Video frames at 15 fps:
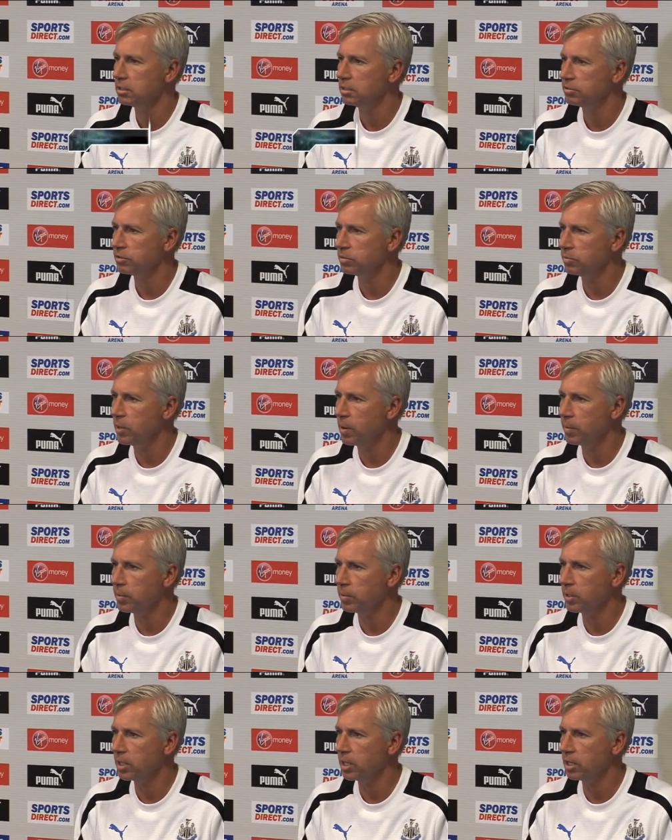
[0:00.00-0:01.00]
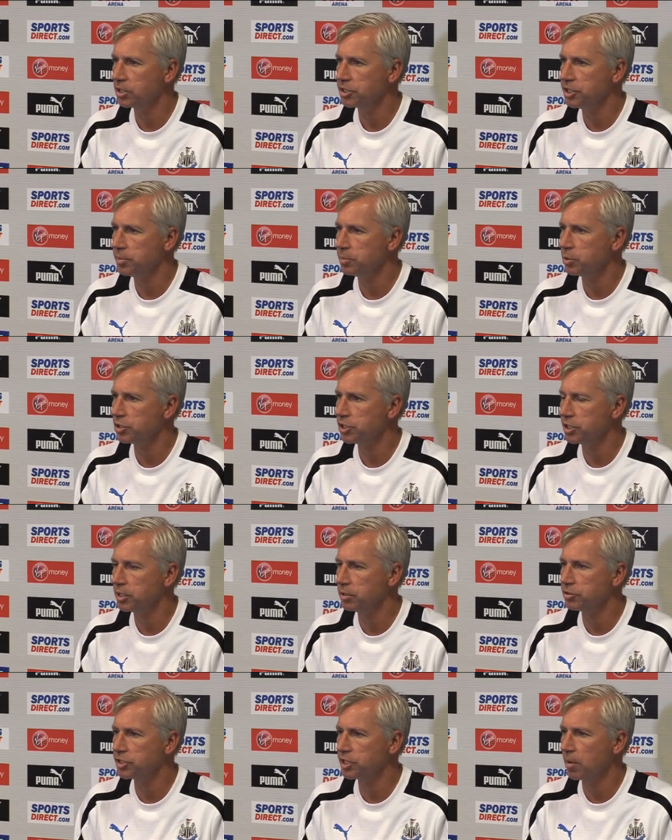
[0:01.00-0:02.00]
from where we were last year, pushing
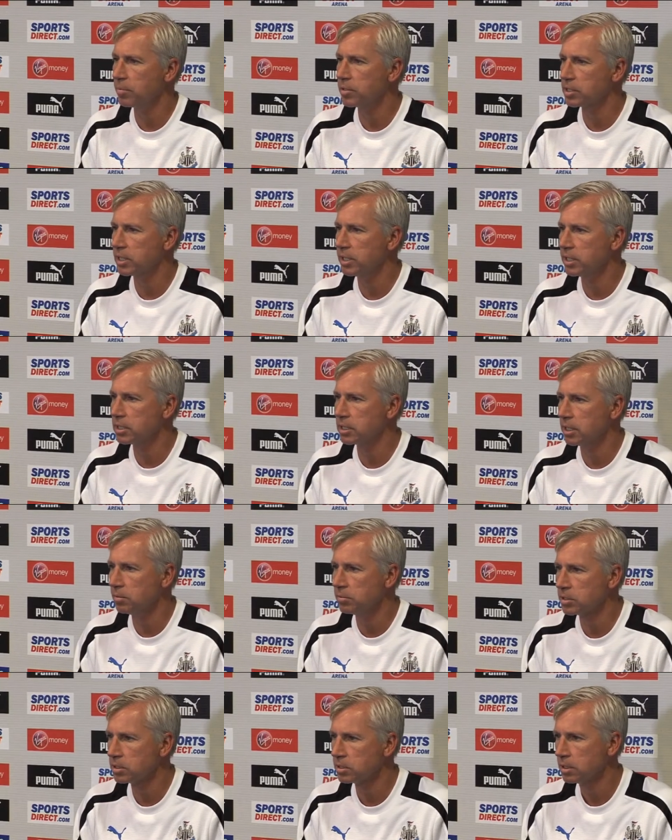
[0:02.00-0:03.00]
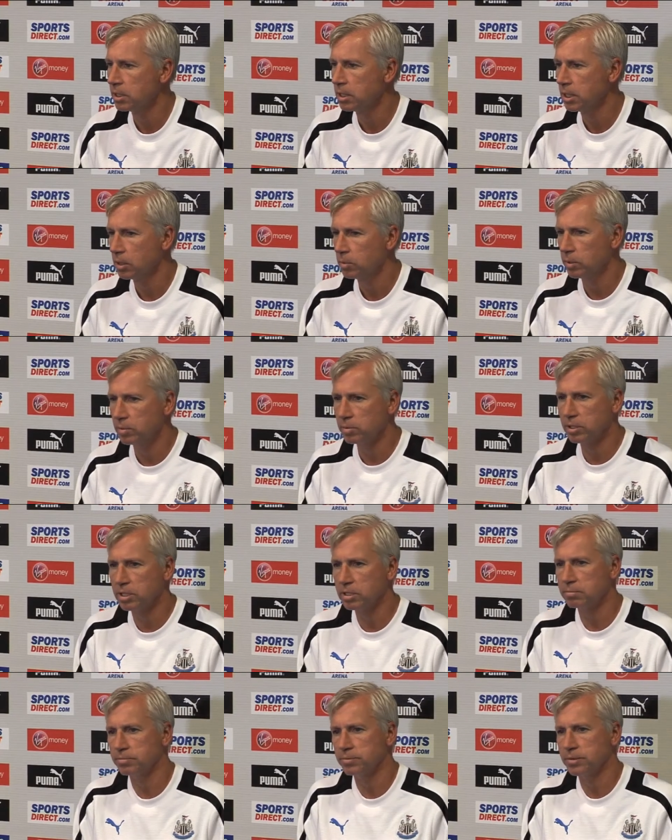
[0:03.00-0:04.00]
those Champions League teams. We were the